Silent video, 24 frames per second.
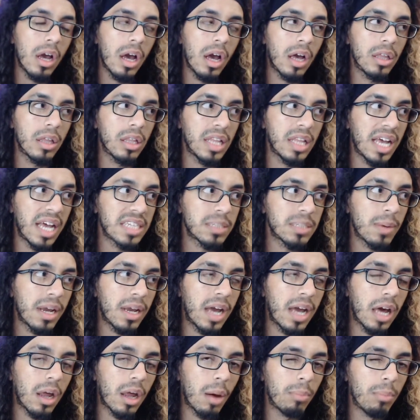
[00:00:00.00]
the last time I
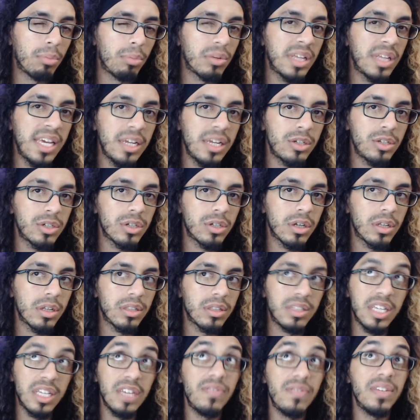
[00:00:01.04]
got a Bleach
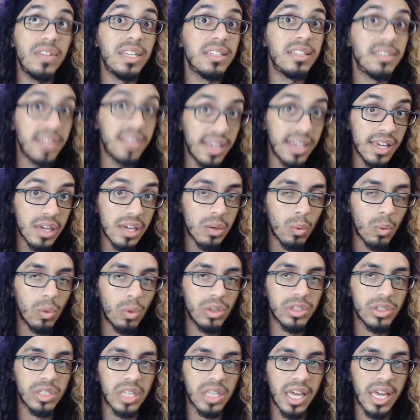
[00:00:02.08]
D V D
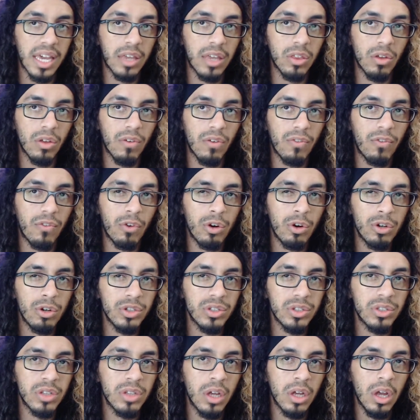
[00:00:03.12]
was like the
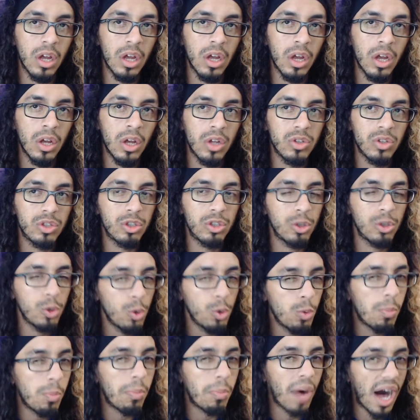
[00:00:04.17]
first
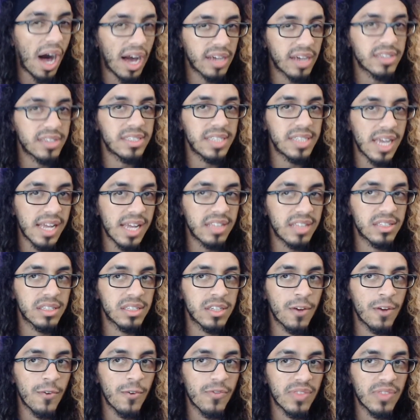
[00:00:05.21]
two box
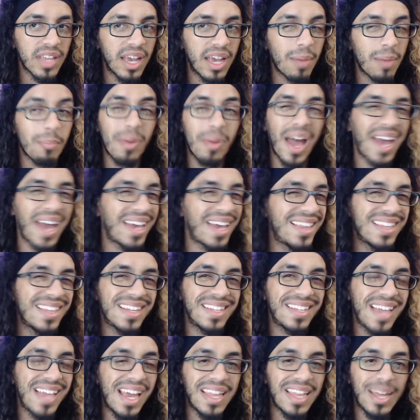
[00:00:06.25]
sets. And back in the
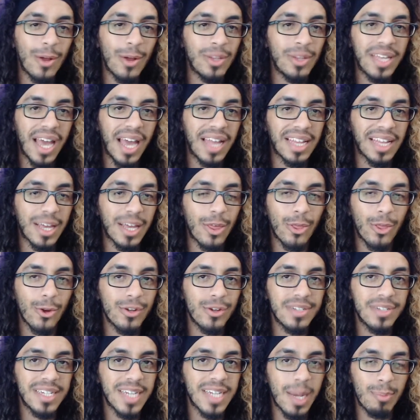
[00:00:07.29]
day, they only had like
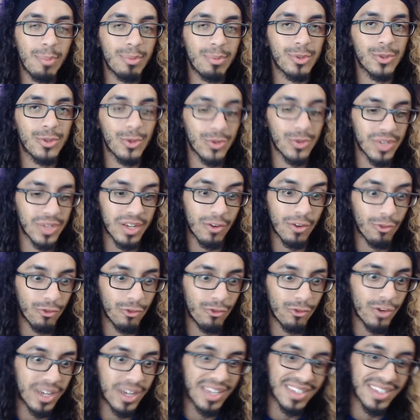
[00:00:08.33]
thirteen episodes on a
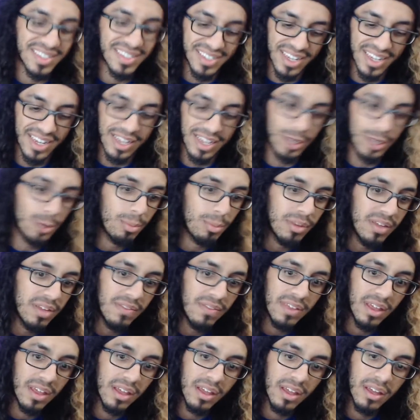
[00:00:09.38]
freaking set. Can you believe
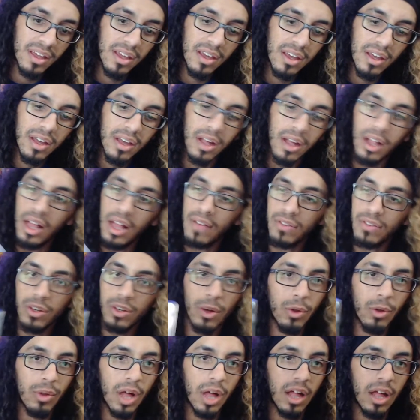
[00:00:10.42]
that? I'll have to
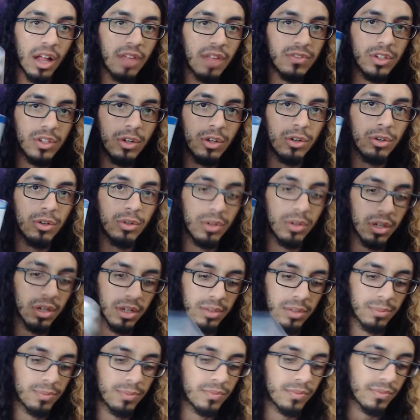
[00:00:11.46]
go, I'll have to go
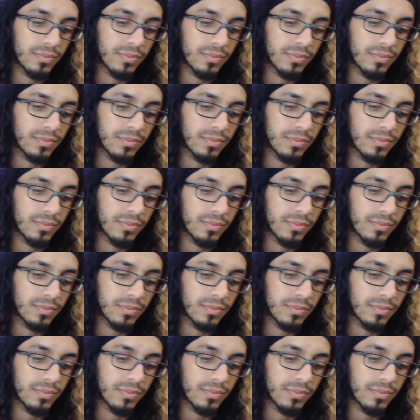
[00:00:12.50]
um,